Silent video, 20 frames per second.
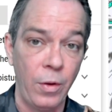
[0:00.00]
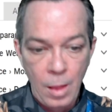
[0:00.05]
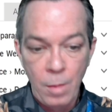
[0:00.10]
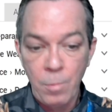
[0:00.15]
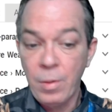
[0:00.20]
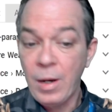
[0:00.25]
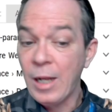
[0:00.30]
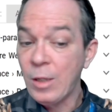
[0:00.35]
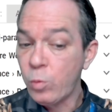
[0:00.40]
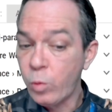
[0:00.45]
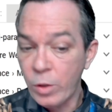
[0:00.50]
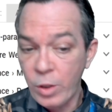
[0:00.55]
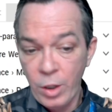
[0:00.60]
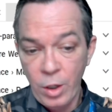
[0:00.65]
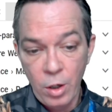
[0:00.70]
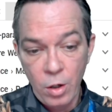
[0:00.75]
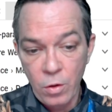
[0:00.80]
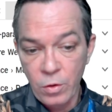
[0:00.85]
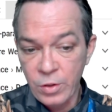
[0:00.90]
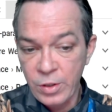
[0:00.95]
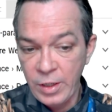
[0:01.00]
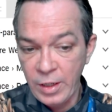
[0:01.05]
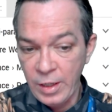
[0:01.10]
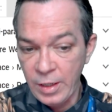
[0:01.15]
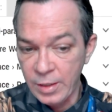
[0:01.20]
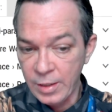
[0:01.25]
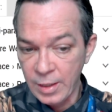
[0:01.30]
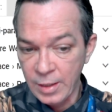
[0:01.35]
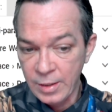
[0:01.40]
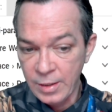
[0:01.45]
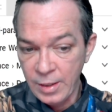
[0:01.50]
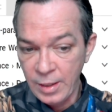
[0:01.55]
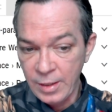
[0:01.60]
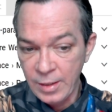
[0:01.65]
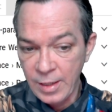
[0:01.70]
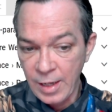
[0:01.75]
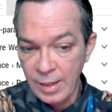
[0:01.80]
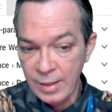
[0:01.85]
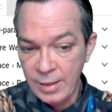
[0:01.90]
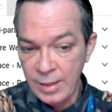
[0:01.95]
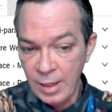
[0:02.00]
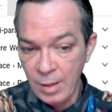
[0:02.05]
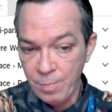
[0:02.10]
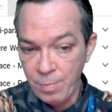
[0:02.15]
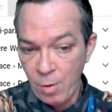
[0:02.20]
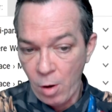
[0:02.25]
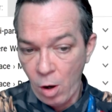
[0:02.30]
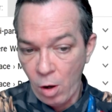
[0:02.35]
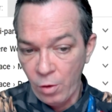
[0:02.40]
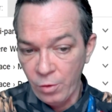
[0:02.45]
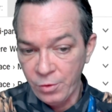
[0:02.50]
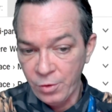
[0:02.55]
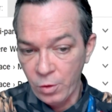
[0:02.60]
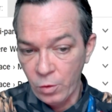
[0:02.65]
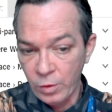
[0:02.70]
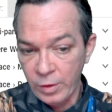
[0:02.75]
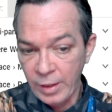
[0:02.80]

But that's what the euro sees. It sees that dip also.